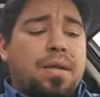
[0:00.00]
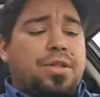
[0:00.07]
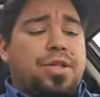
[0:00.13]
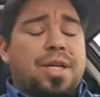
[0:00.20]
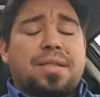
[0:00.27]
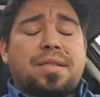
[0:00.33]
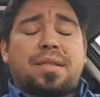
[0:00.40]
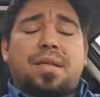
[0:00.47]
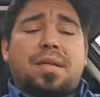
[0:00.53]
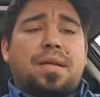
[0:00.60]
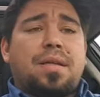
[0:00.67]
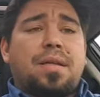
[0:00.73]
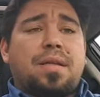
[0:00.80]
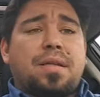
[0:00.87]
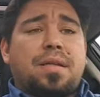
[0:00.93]
just
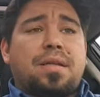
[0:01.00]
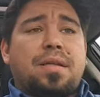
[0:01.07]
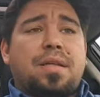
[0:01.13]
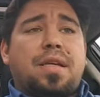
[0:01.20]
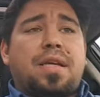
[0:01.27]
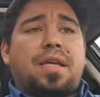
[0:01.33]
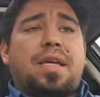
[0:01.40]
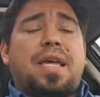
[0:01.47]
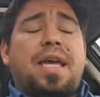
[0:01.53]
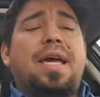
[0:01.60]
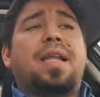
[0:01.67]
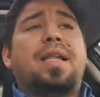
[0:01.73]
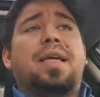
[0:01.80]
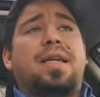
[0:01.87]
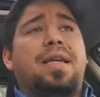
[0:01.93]

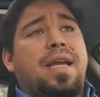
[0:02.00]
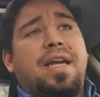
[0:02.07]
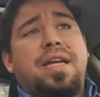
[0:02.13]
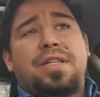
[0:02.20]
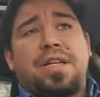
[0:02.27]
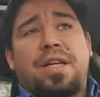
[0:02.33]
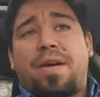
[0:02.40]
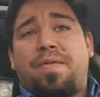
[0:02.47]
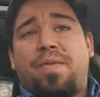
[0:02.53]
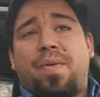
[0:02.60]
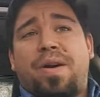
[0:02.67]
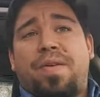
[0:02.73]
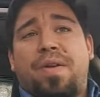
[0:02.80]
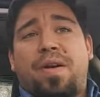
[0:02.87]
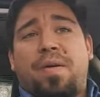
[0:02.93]
killing each and every
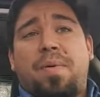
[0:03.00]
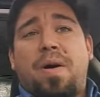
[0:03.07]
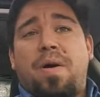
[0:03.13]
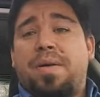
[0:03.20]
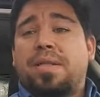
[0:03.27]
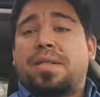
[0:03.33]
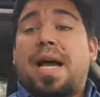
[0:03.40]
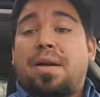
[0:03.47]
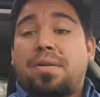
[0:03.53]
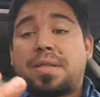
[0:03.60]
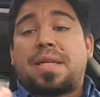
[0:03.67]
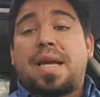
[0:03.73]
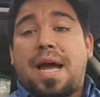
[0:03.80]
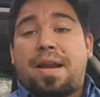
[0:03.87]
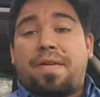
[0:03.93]
one of their opponents
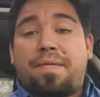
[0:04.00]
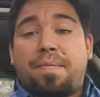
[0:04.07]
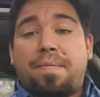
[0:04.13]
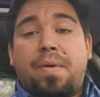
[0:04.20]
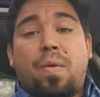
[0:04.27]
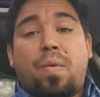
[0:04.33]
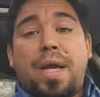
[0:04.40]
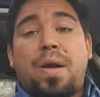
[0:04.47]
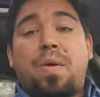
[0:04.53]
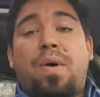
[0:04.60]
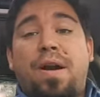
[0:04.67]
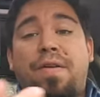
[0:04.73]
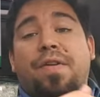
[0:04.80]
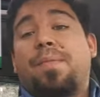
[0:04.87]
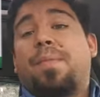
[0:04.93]
outside of week
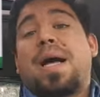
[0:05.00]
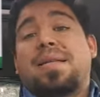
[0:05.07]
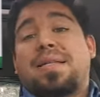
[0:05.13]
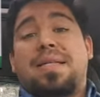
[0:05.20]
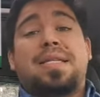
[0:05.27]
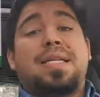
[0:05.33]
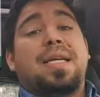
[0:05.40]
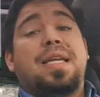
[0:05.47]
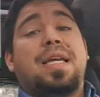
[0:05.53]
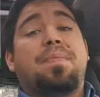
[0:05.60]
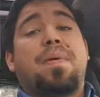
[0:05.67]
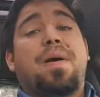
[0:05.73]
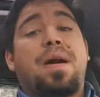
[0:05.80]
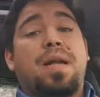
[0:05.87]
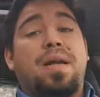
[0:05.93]
1 for Boston
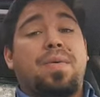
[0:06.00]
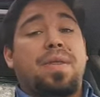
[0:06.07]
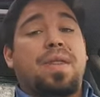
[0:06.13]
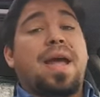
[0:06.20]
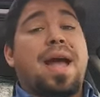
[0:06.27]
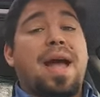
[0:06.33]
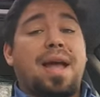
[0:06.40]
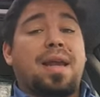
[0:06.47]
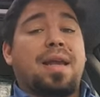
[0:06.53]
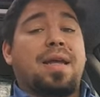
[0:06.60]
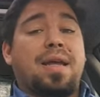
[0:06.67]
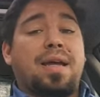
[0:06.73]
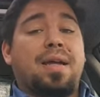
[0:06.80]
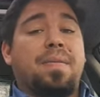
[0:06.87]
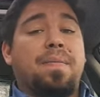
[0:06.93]
TD party, where they had
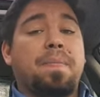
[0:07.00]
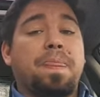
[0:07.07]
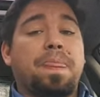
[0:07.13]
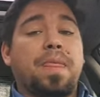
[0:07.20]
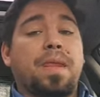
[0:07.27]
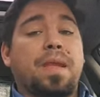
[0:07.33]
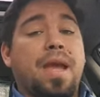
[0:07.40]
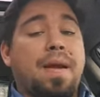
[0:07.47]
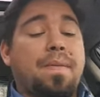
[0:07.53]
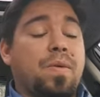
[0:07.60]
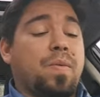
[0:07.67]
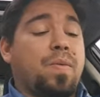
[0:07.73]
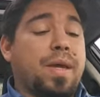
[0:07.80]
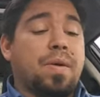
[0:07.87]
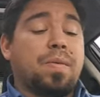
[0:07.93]
a game of
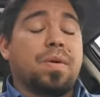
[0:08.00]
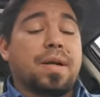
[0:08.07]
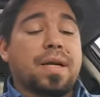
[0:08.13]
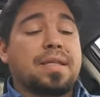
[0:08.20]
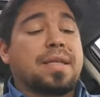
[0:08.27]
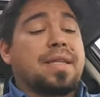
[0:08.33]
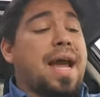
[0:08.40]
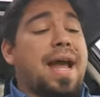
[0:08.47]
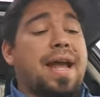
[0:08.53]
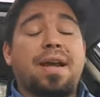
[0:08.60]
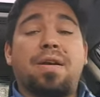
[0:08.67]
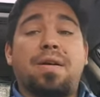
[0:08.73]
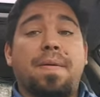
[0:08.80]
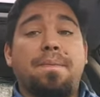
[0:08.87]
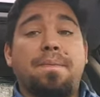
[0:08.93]
the week. We'll get to that
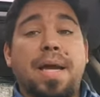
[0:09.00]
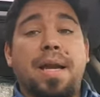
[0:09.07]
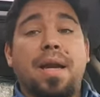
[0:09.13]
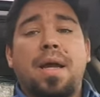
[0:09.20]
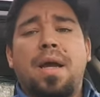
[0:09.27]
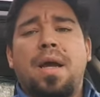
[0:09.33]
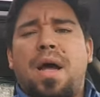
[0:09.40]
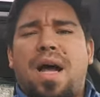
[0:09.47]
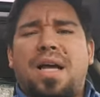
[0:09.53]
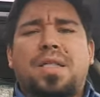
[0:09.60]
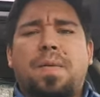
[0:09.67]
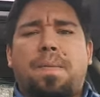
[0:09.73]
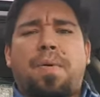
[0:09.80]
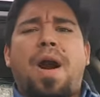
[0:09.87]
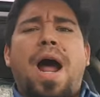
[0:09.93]
here in a bit. A
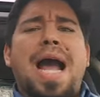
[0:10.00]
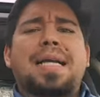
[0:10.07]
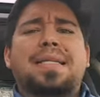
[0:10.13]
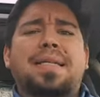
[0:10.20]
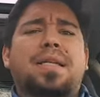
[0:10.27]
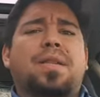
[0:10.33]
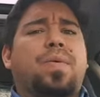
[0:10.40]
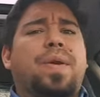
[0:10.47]
surprising